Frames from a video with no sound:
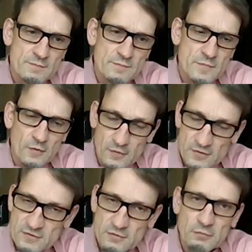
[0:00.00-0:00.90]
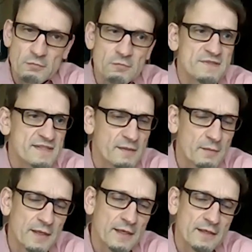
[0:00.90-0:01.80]
also
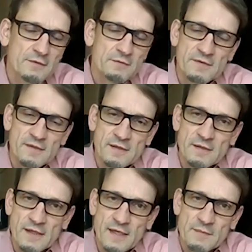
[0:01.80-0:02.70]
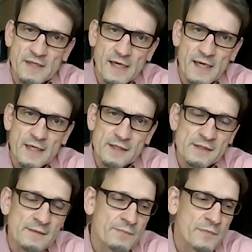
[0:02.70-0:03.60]
similar to the MDR,
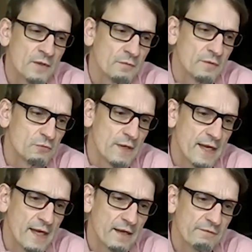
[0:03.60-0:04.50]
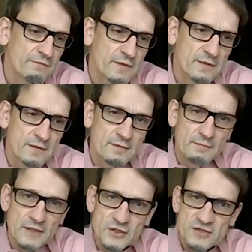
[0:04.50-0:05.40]
we do have
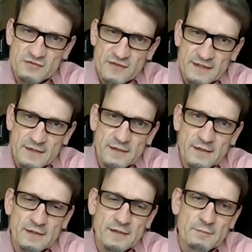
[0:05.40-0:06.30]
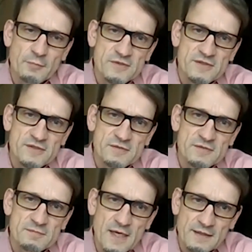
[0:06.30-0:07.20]
much stricter
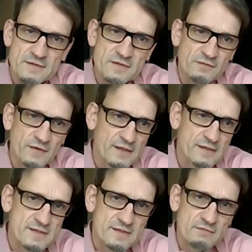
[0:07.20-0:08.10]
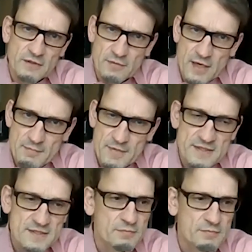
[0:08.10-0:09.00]
post-market surveillance
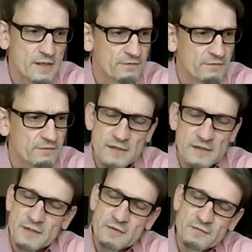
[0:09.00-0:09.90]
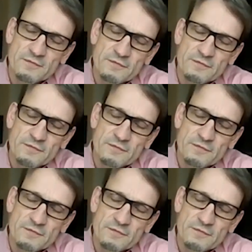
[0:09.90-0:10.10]
requirements. We have a little bit of